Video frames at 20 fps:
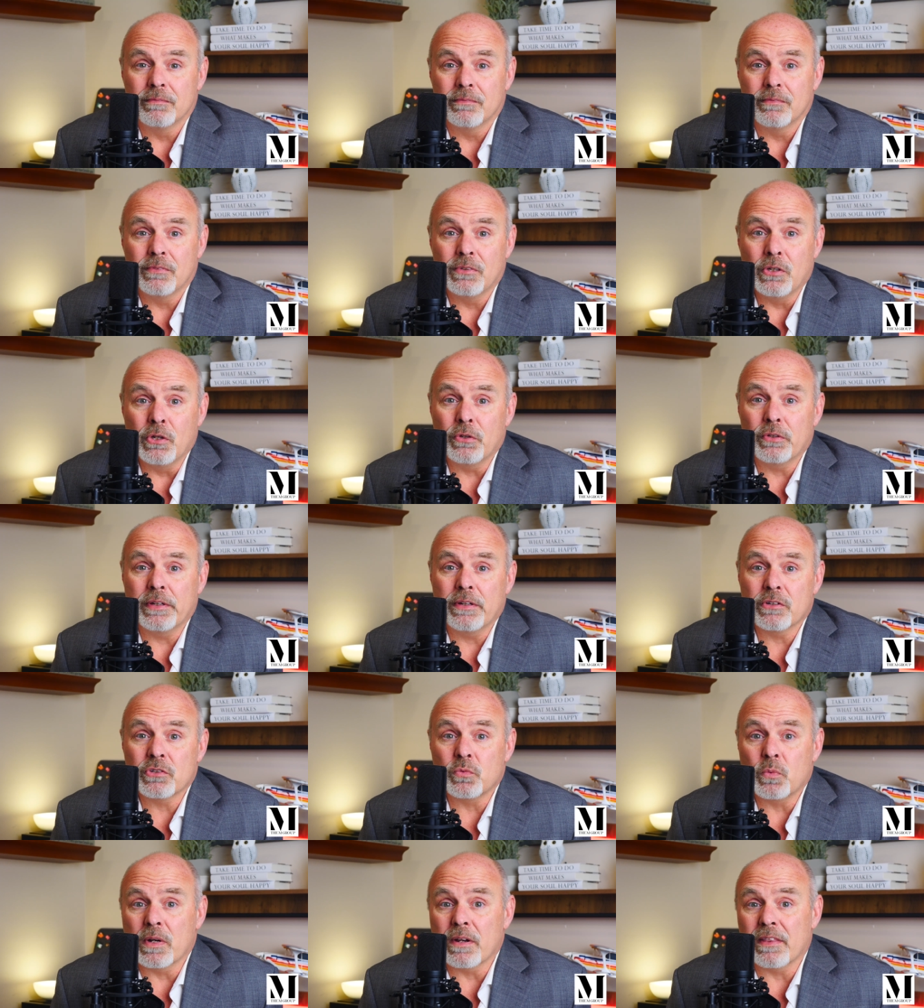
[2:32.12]
Nuclear
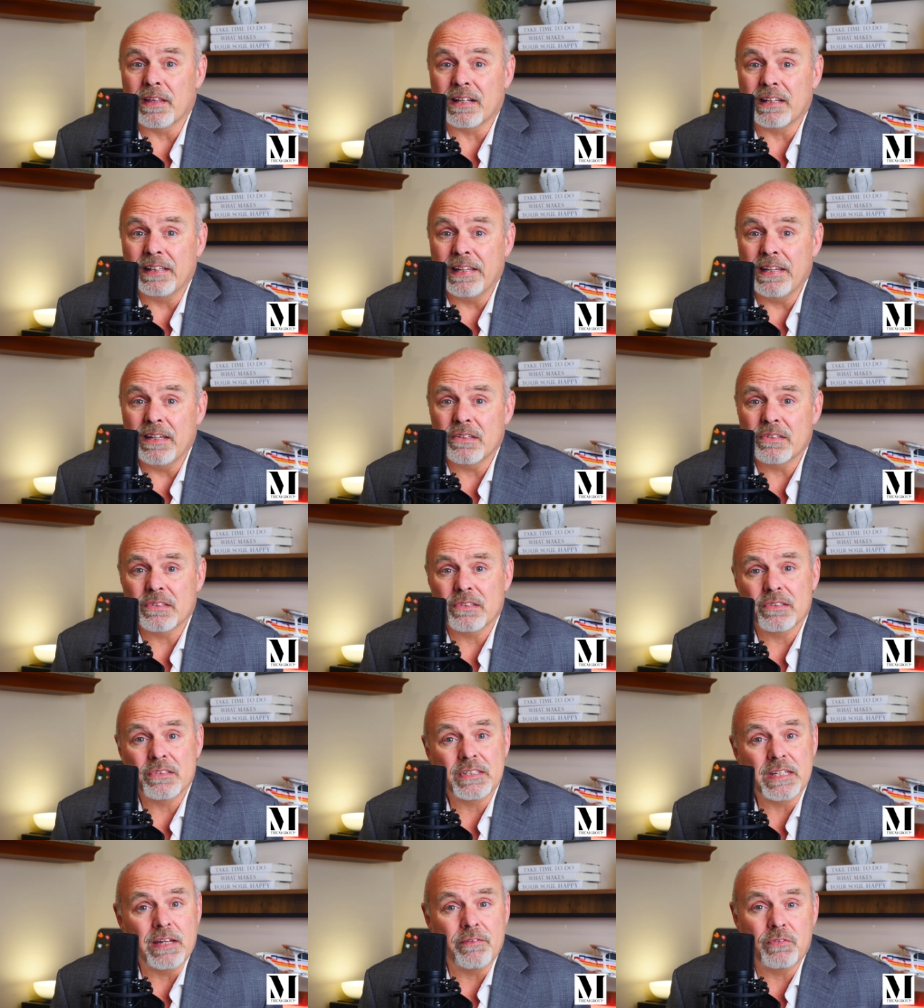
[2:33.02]
is one of the
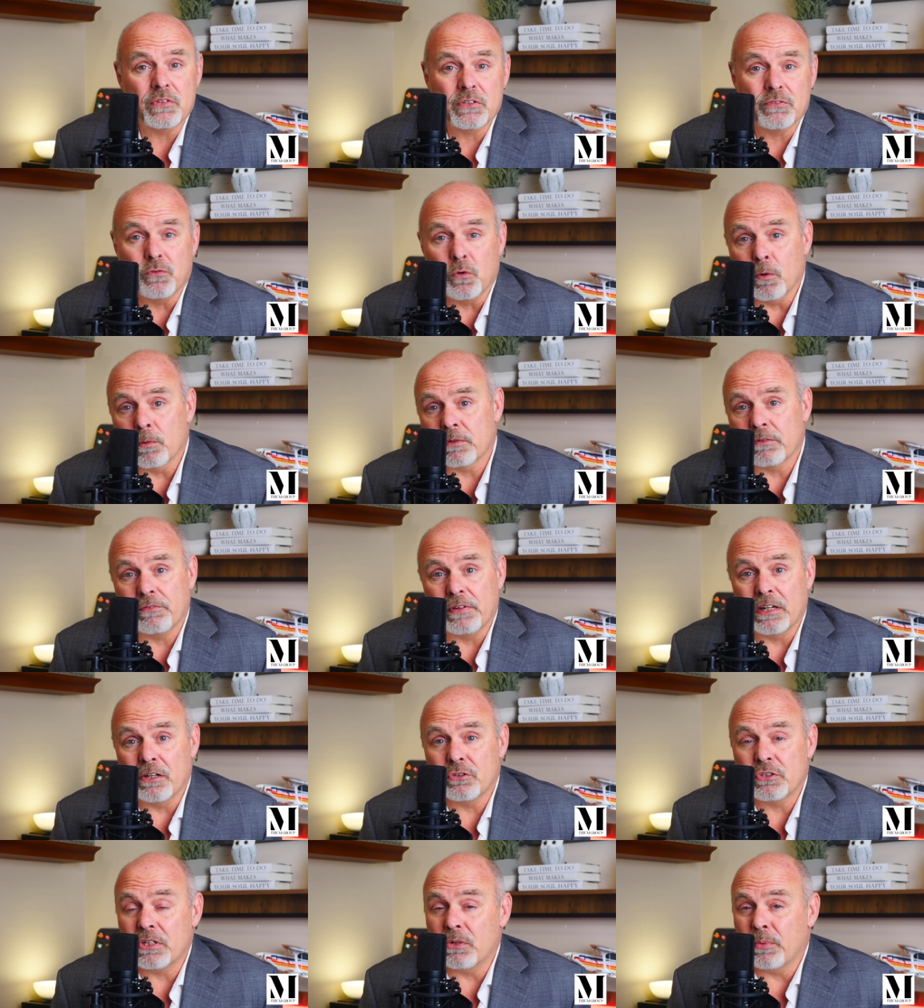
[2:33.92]
cleanest, safest forms of
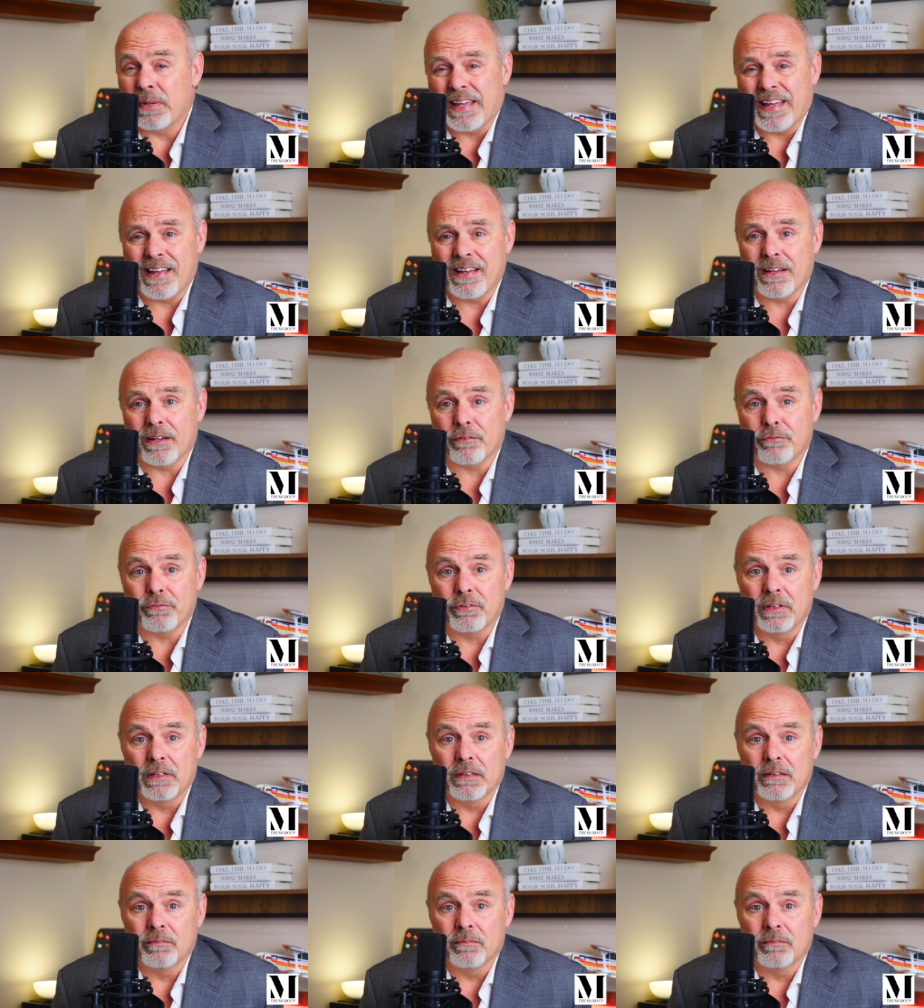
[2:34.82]
energy we have.